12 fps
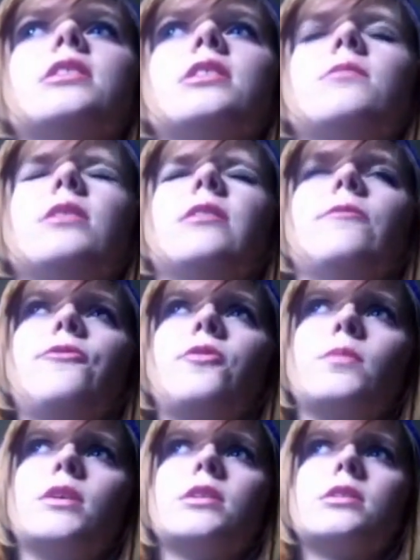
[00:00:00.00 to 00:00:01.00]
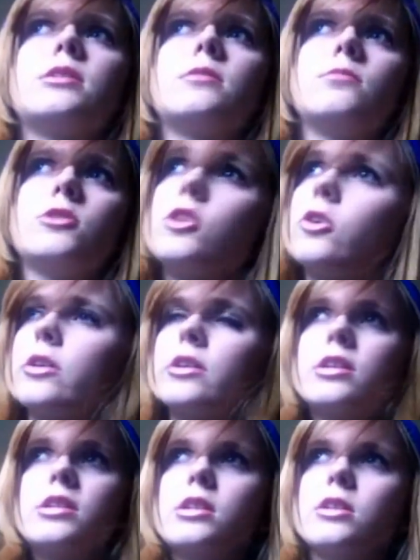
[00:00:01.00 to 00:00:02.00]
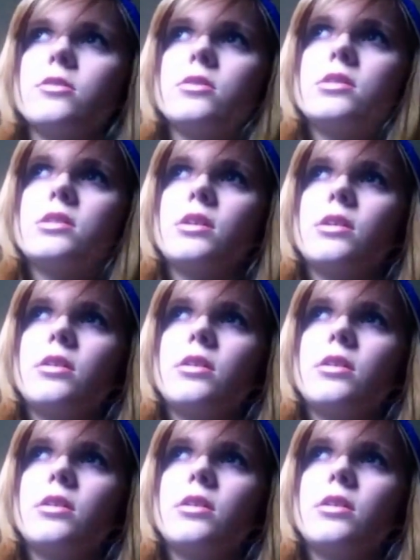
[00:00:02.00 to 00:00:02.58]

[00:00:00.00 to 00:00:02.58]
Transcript: infamous, sorry, excuse,